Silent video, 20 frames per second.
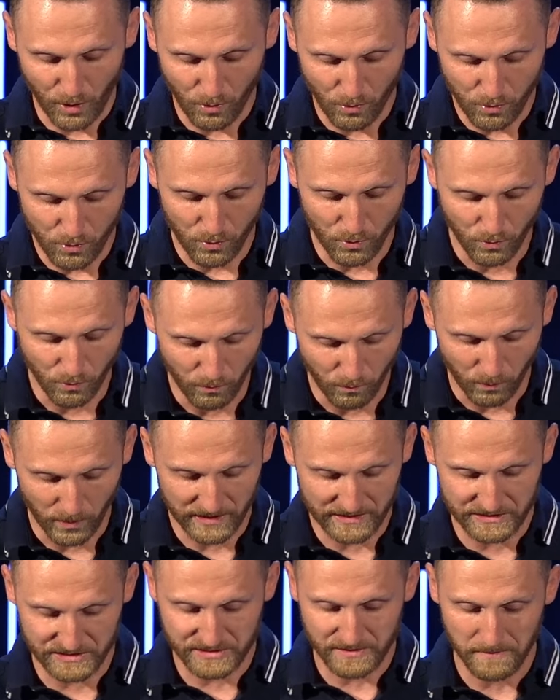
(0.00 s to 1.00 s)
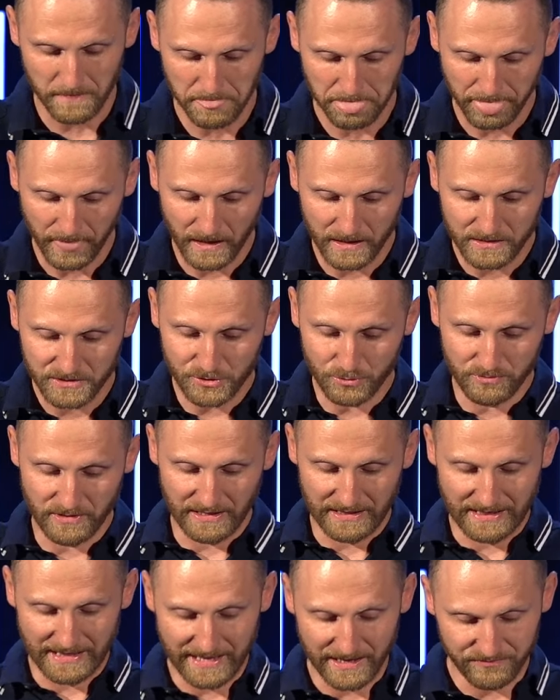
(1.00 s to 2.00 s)
row, who was to
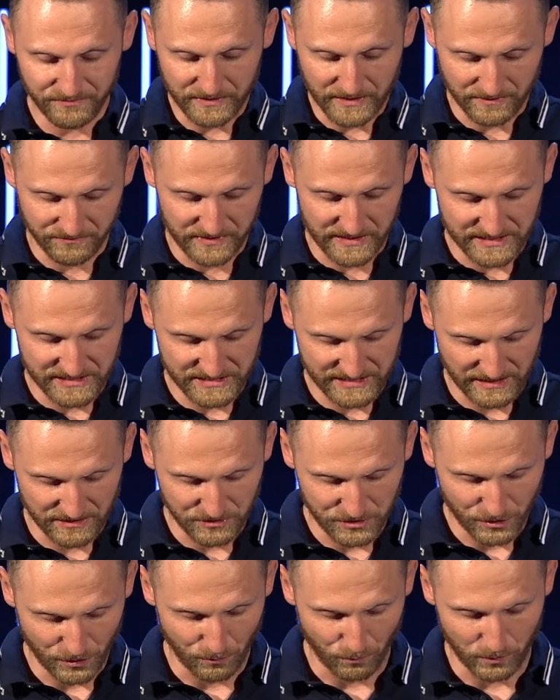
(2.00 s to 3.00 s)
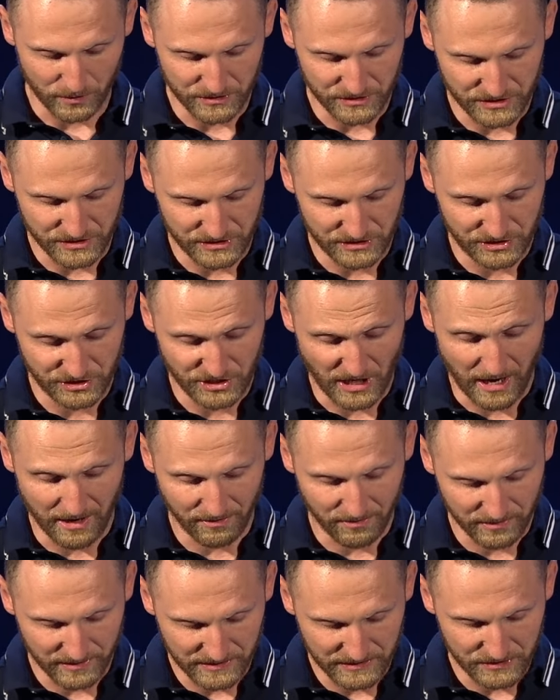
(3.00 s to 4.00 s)
the left of the center, was
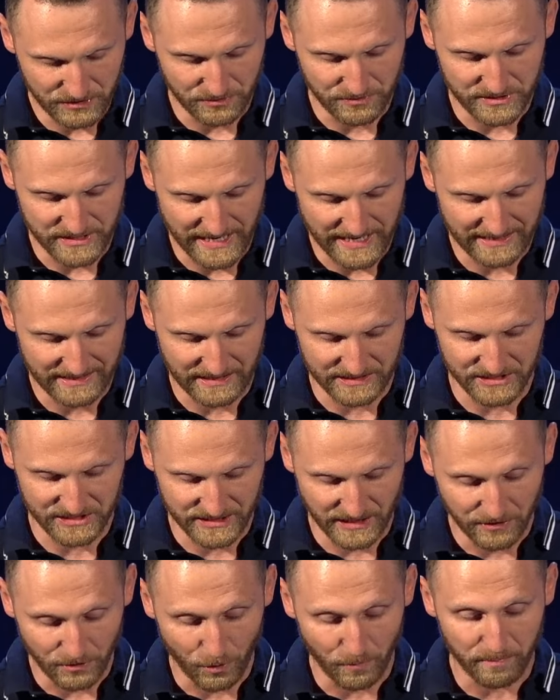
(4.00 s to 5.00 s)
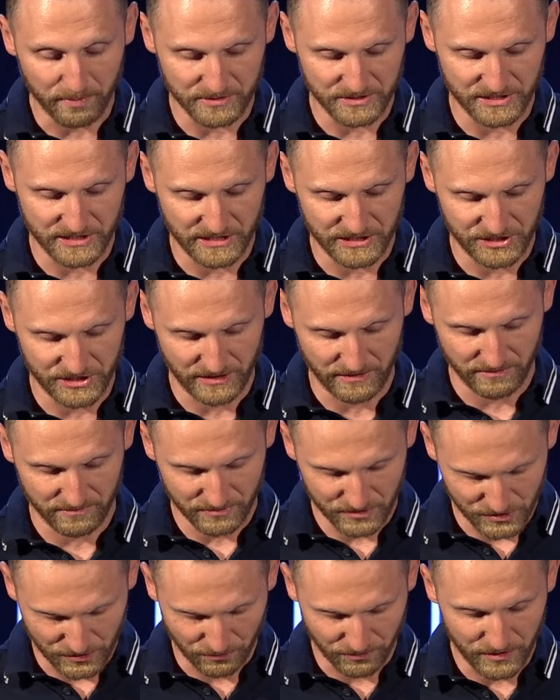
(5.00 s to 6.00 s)
juggling to take the center
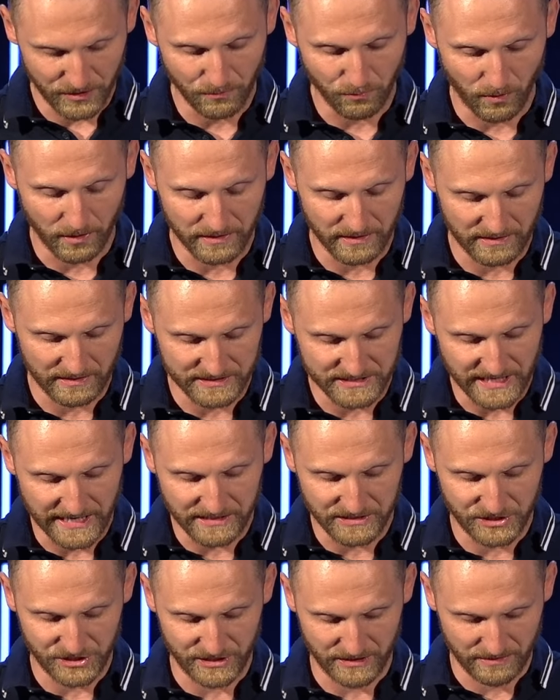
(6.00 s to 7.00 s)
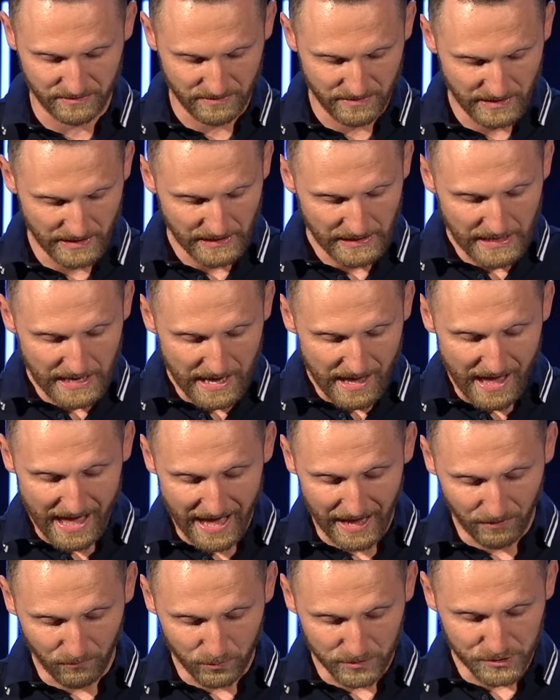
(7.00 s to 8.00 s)
position. So he wanted attention.
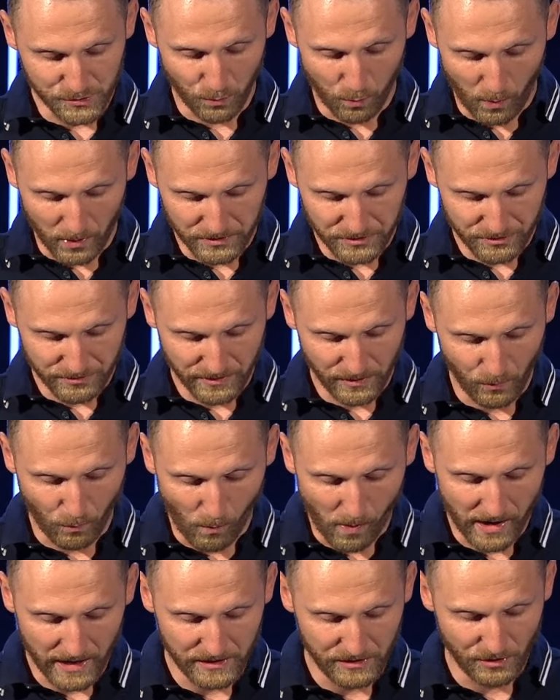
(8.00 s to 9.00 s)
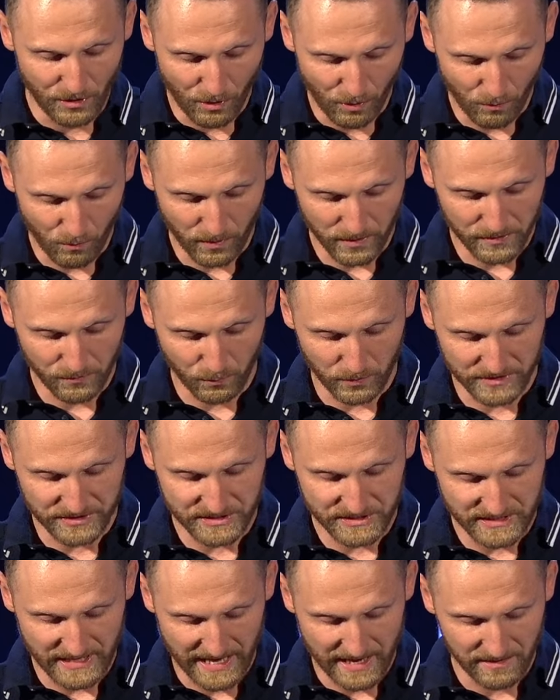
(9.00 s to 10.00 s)
I was wondering why no one was
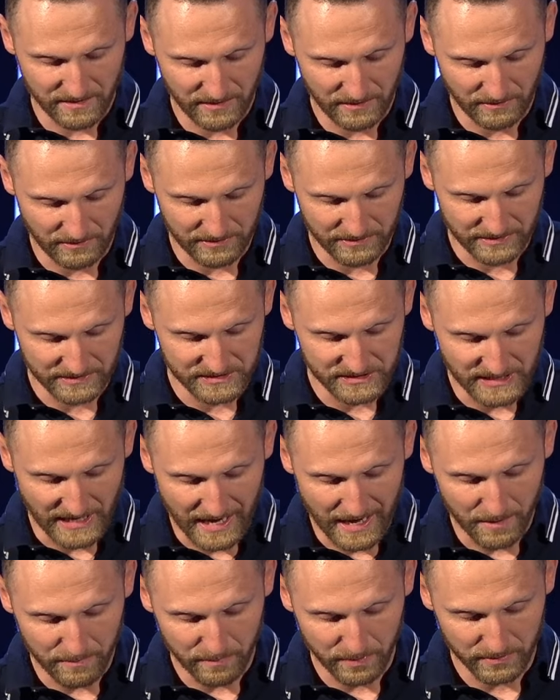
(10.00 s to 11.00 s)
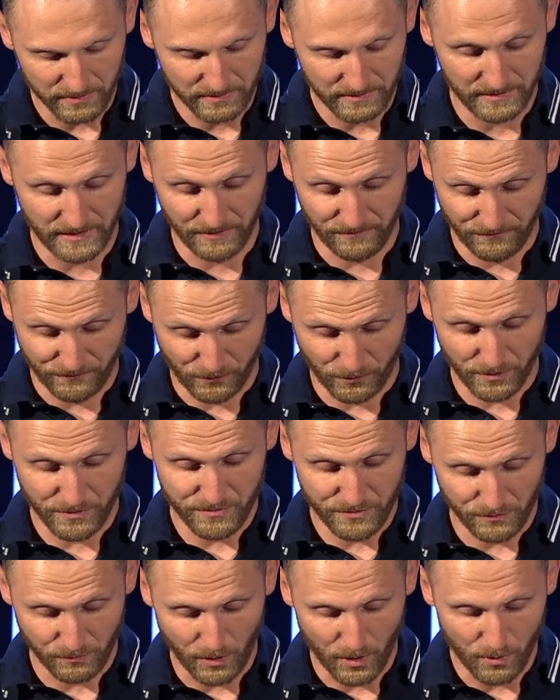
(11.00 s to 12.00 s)
standing on the top, the
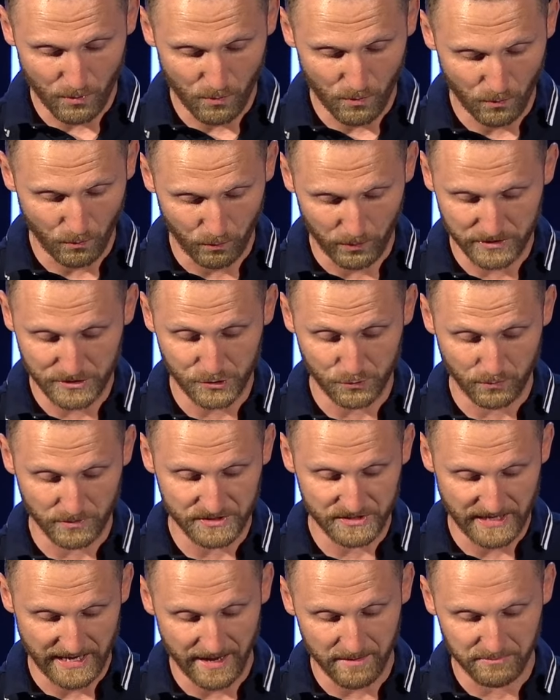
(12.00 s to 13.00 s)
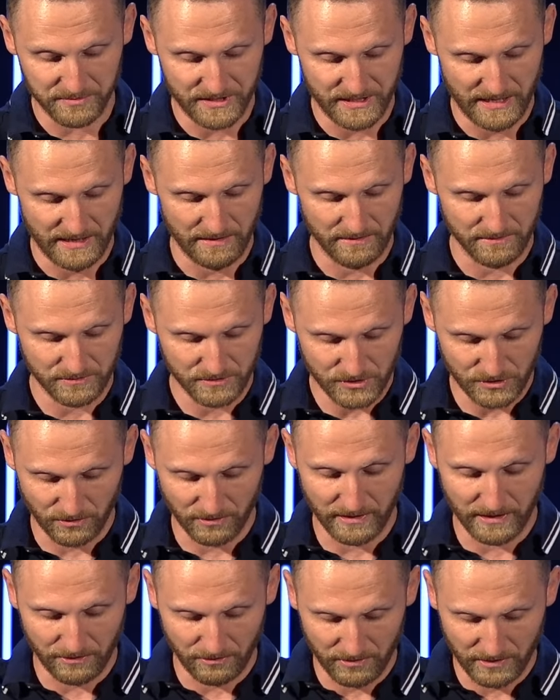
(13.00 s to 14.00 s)
fourth row, which was empty. So
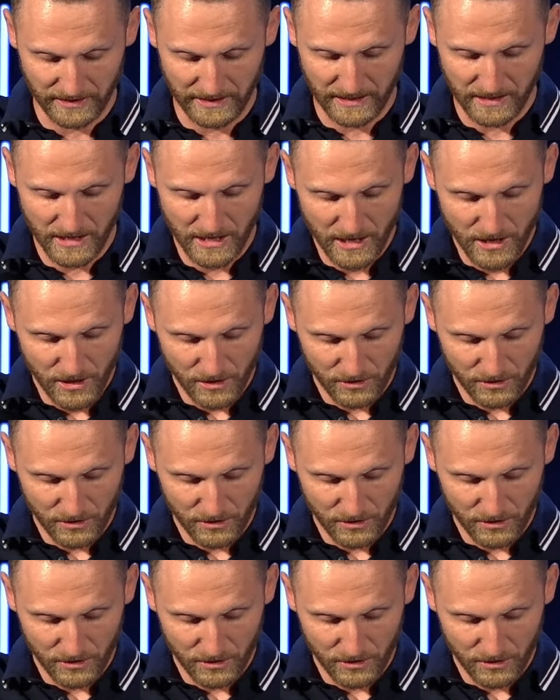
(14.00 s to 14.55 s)
literally,